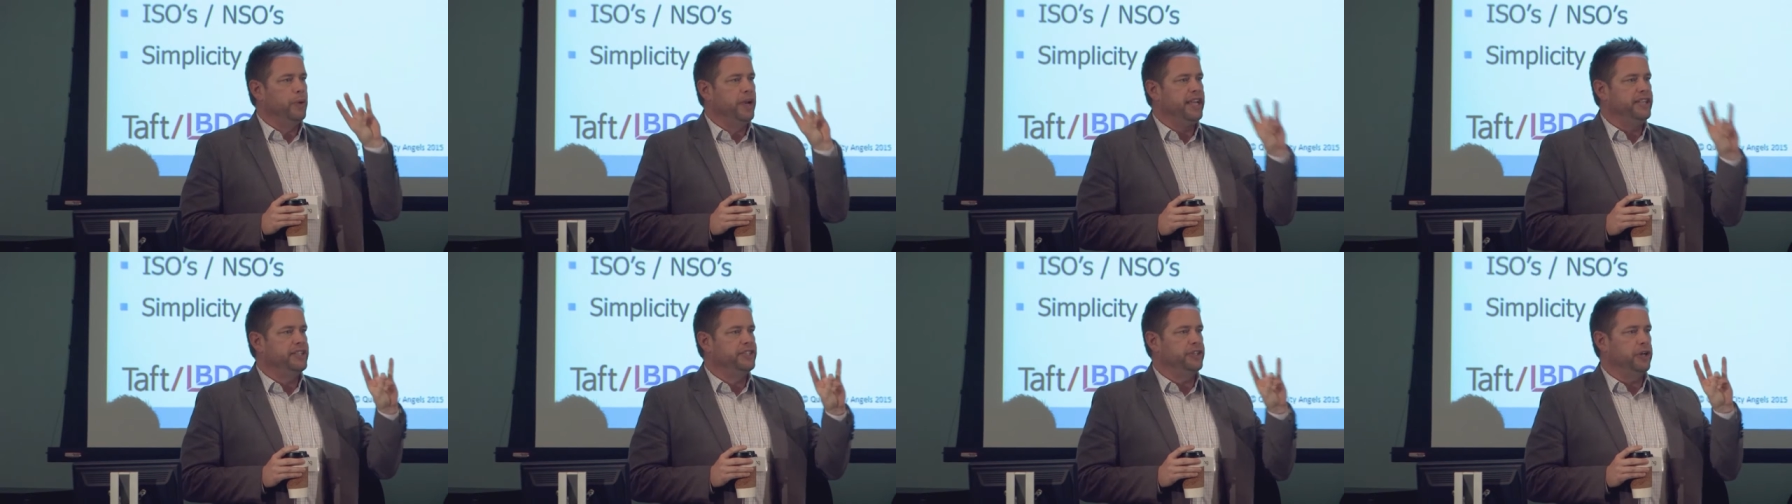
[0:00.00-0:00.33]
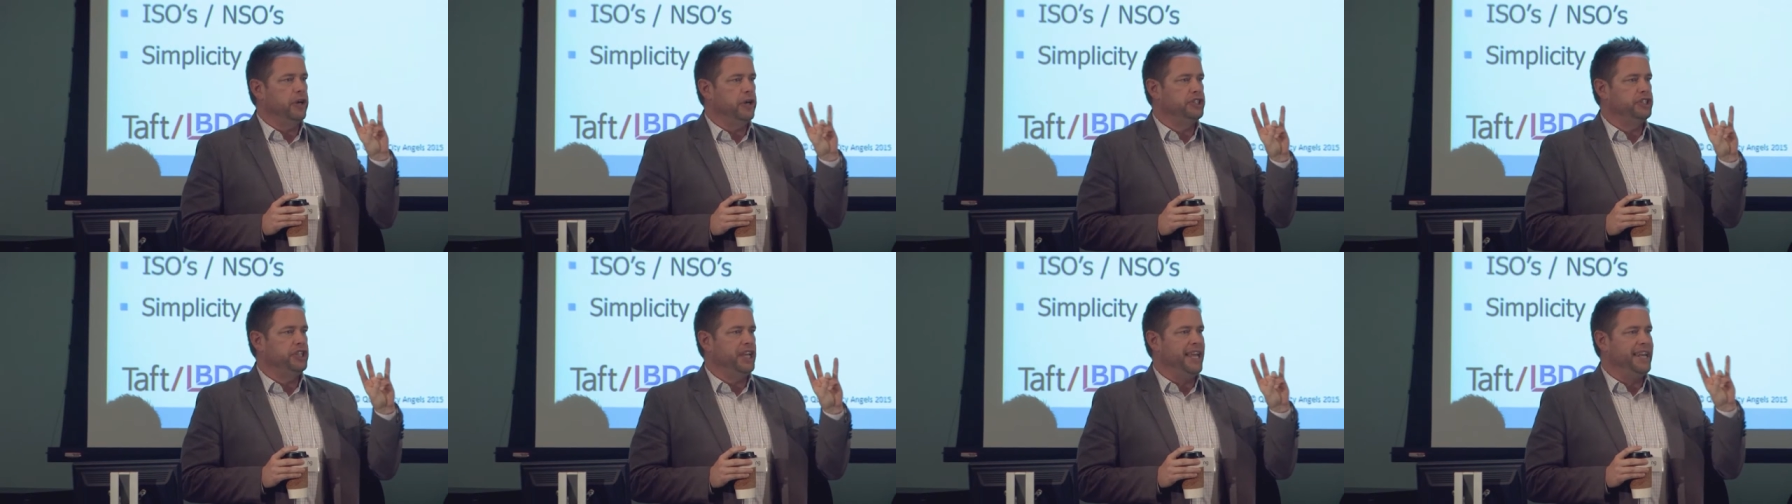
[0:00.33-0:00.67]

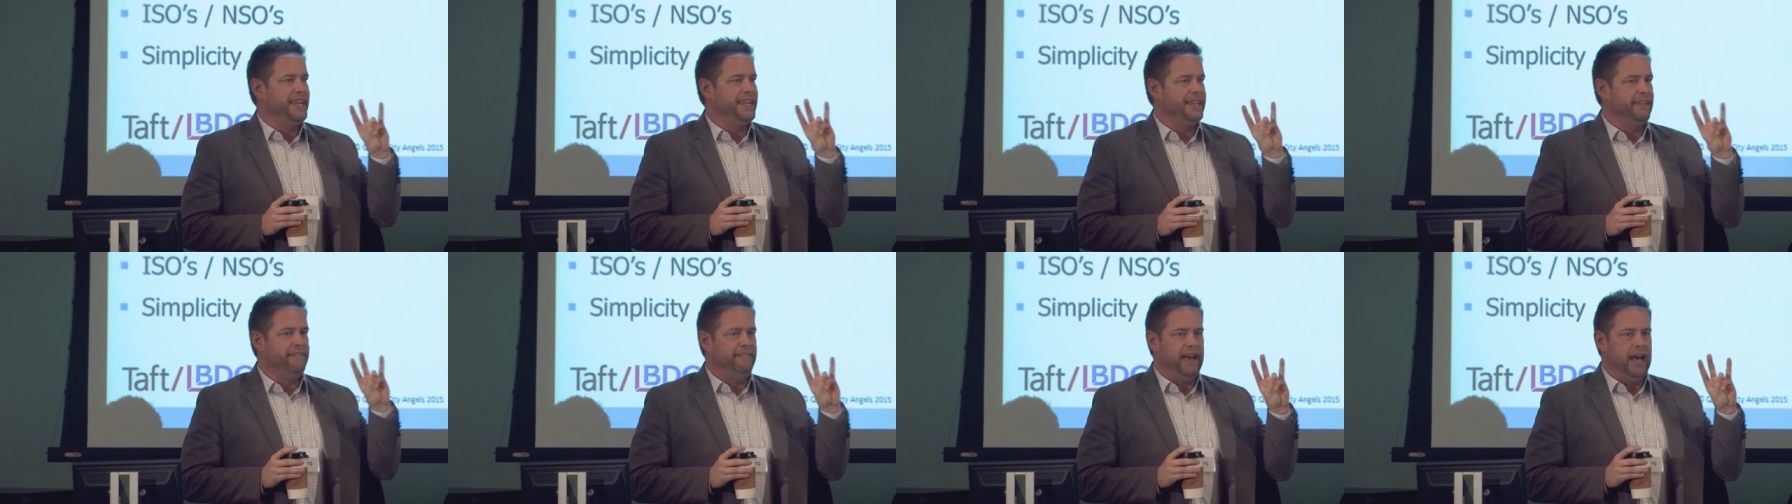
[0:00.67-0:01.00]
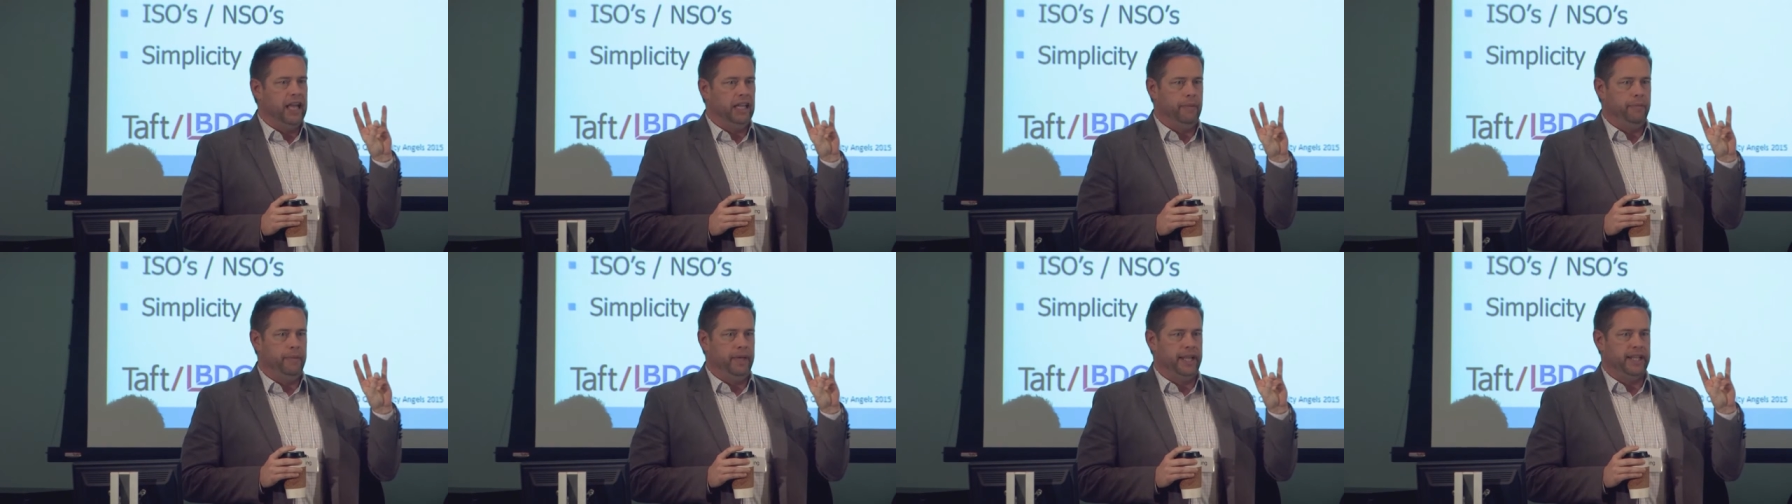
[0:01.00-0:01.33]
research and
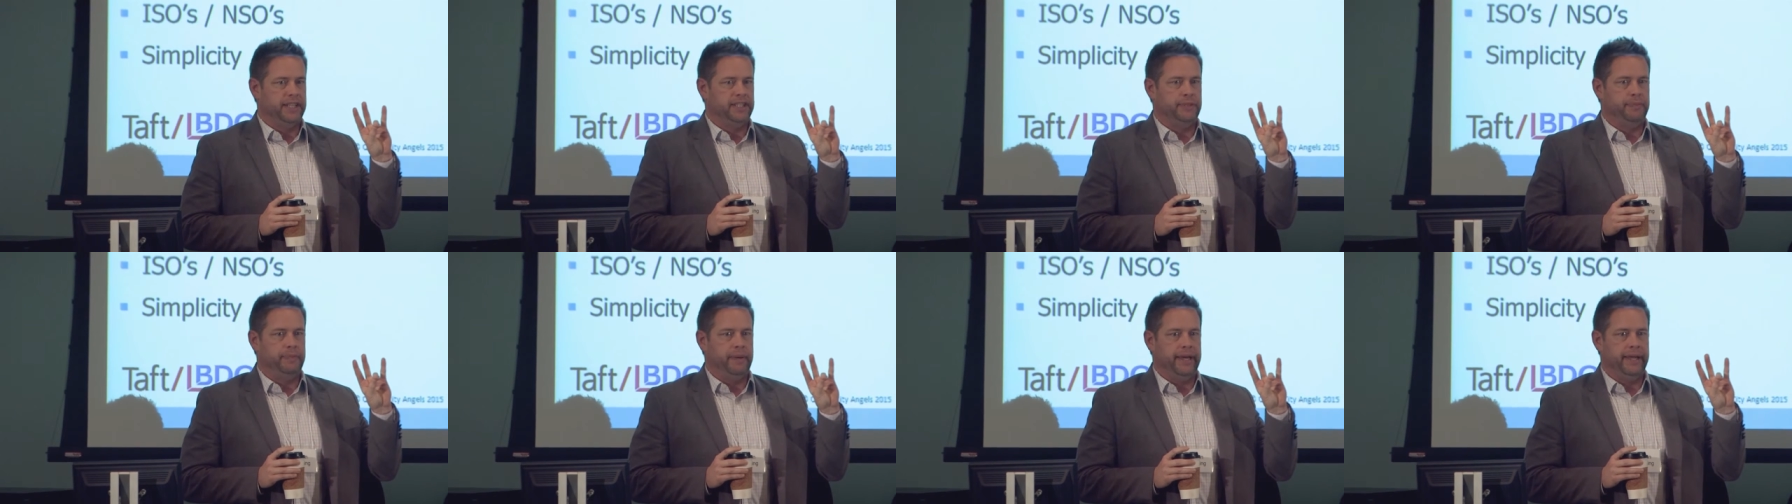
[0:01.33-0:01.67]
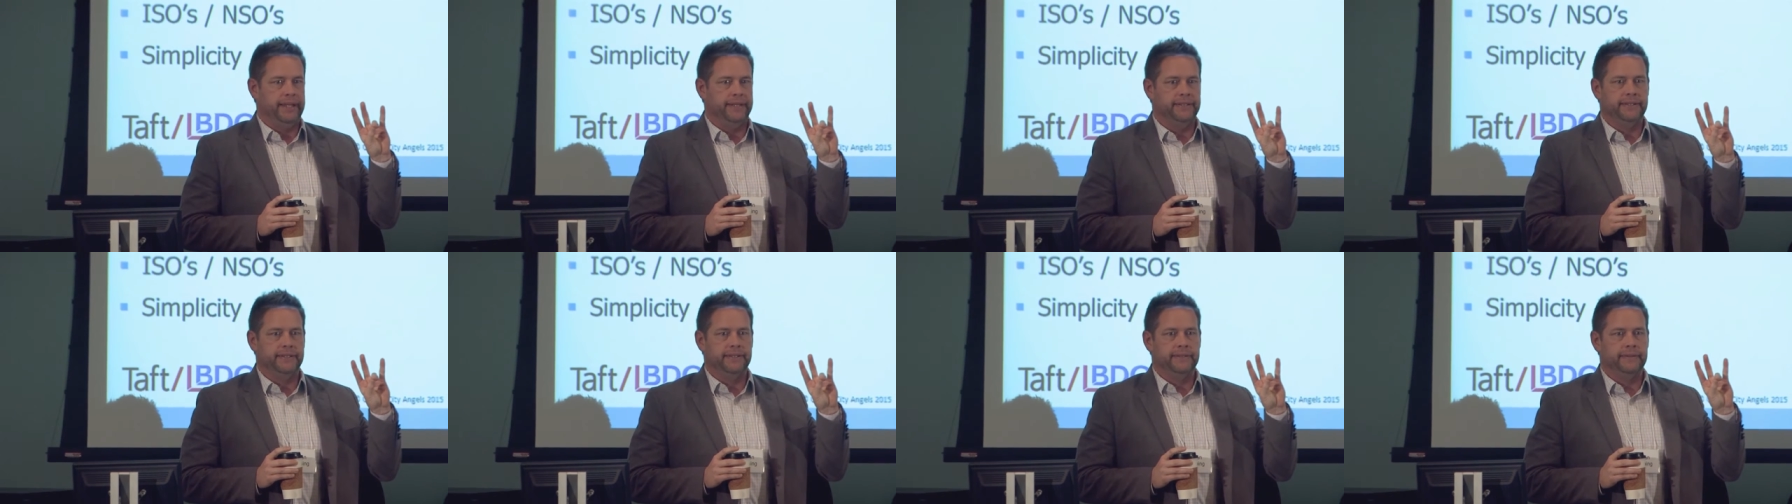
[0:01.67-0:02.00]
development
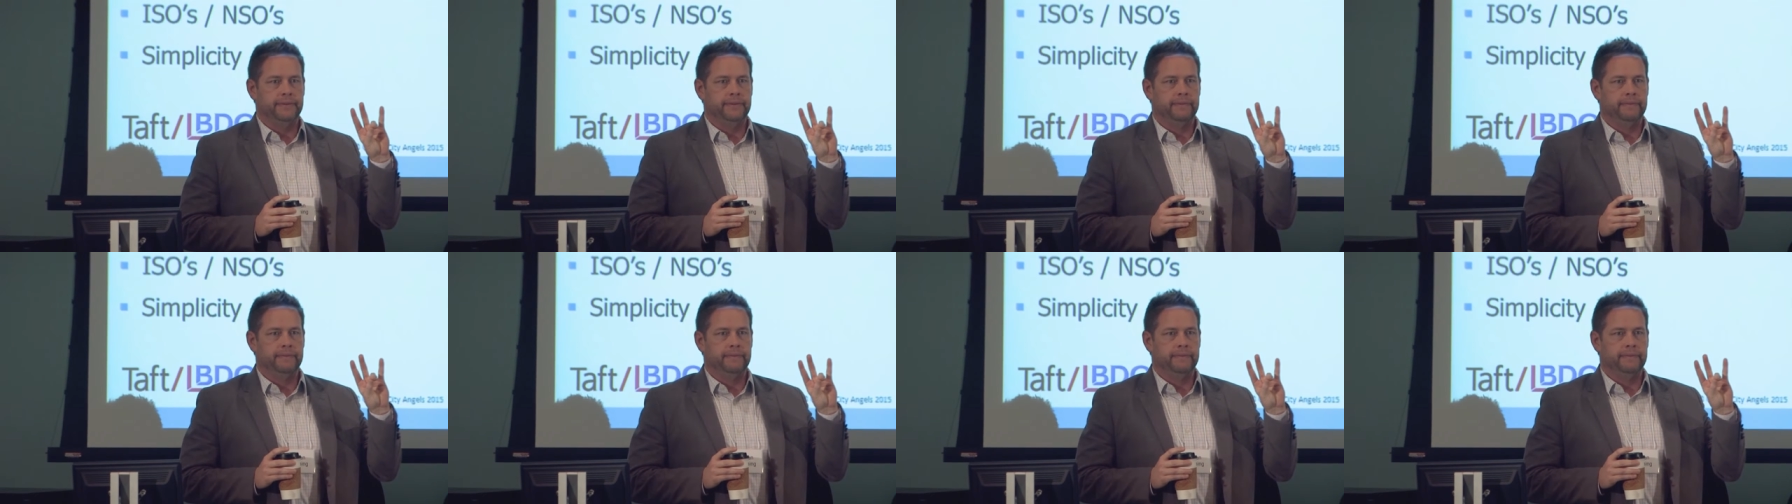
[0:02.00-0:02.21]
expense.